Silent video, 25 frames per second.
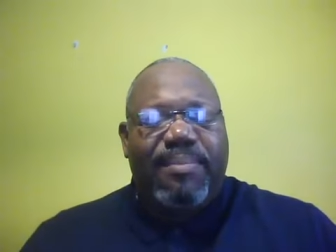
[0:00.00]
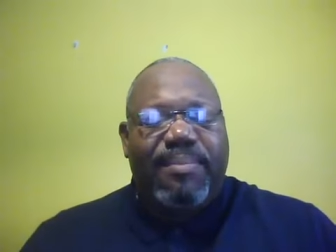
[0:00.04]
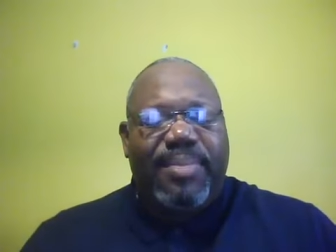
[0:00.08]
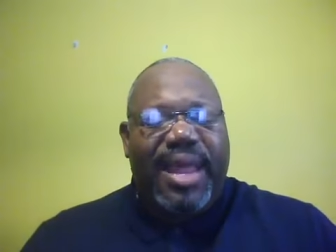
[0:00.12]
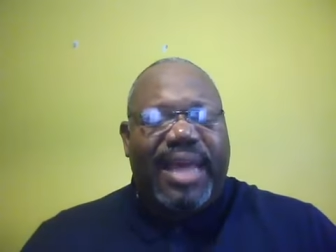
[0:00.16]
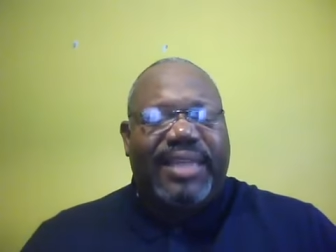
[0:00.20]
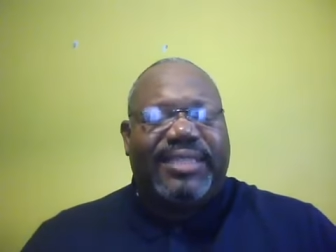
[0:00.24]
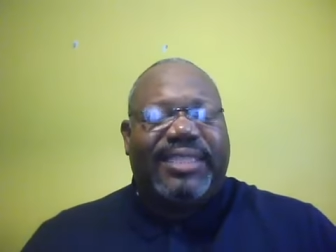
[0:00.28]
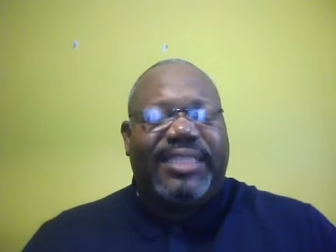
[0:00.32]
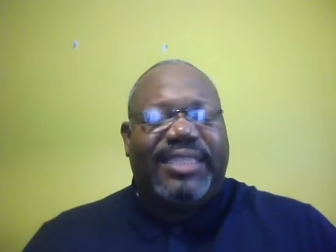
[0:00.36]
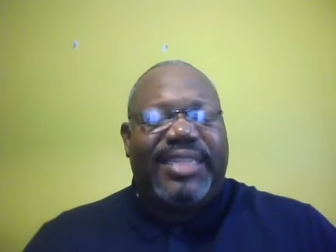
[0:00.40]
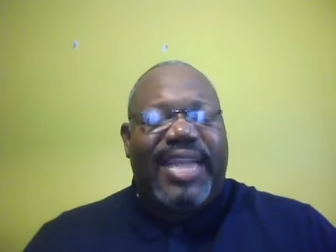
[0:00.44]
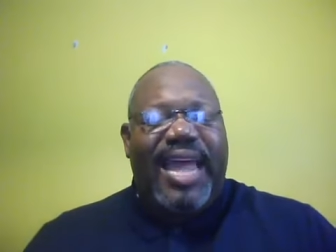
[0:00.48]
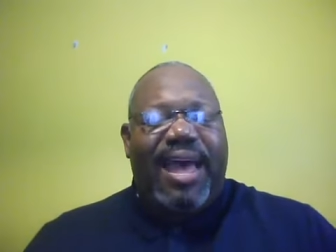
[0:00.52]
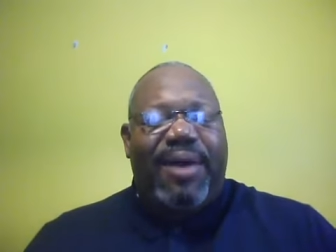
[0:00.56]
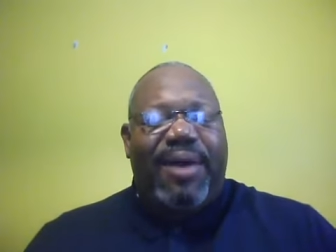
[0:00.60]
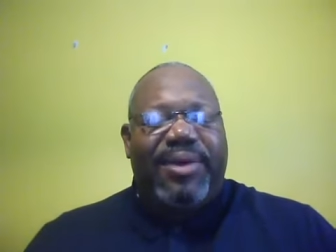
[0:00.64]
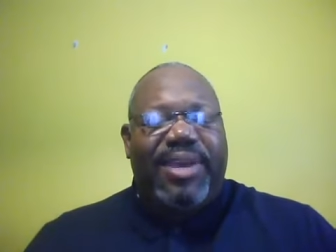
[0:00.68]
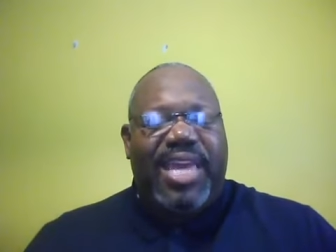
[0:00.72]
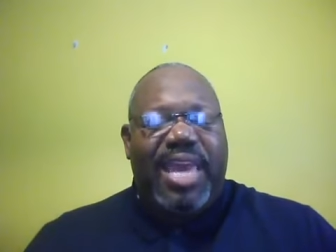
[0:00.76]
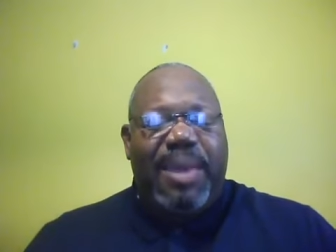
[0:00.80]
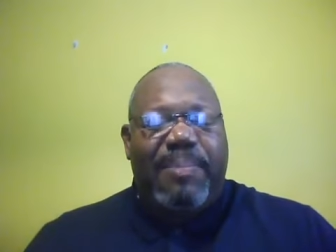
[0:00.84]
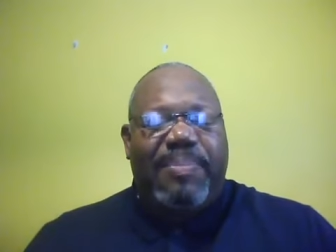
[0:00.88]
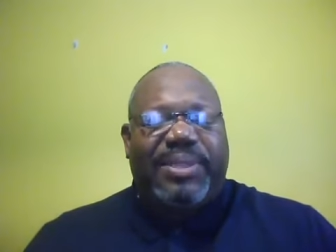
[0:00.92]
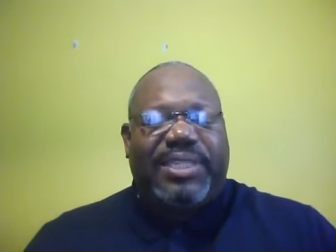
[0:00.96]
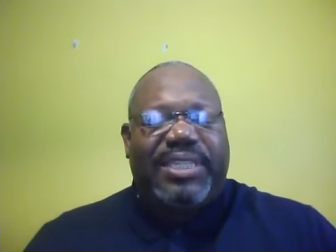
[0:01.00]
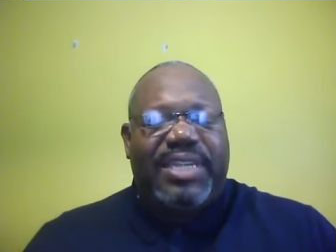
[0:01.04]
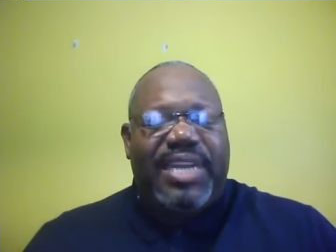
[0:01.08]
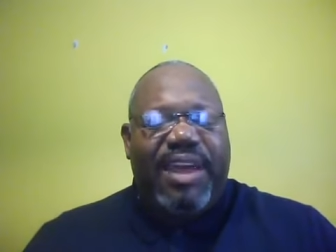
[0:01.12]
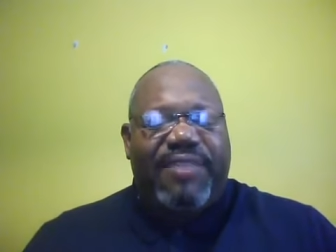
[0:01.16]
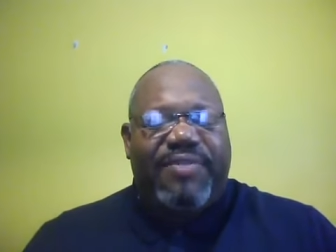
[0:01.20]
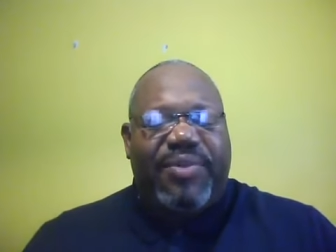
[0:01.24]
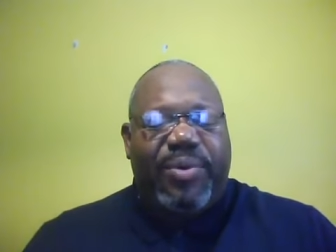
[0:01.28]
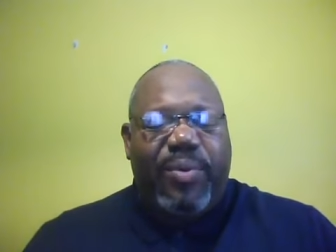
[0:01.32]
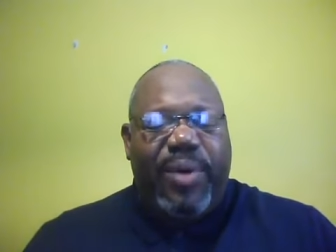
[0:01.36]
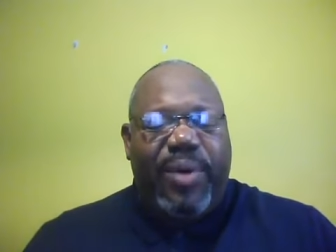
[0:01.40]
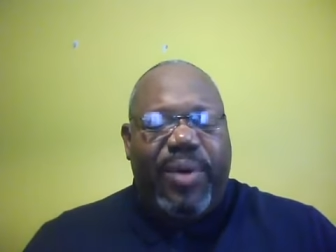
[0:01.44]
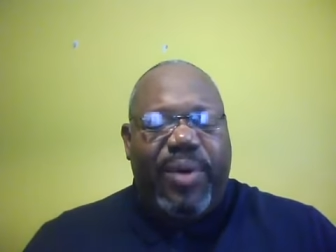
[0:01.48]
Bless us now and keep us in
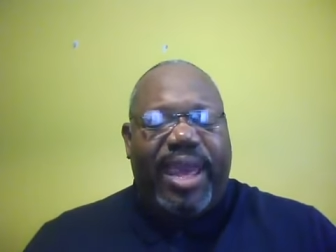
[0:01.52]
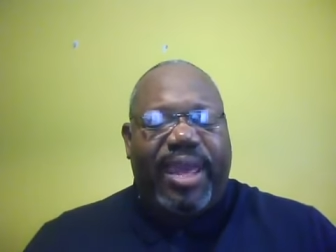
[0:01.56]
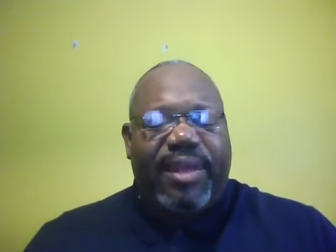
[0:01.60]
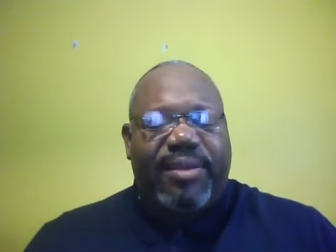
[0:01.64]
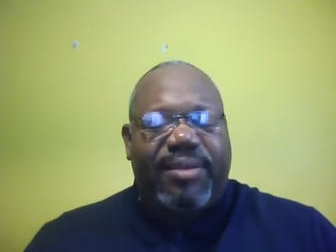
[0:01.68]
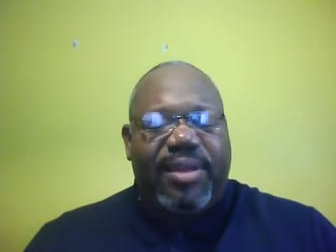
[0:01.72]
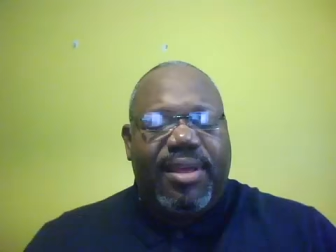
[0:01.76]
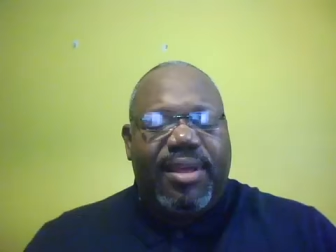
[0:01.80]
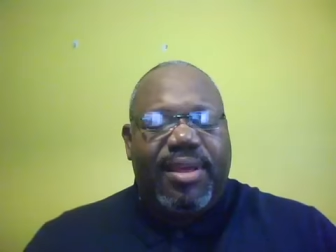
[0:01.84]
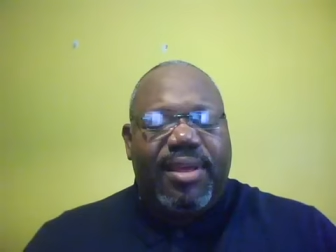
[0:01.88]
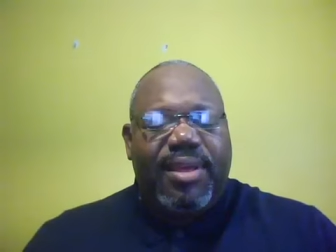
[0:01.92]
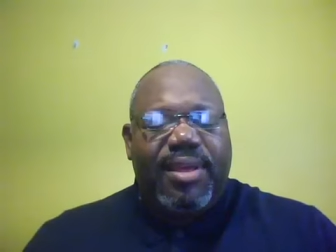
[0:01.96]
every way.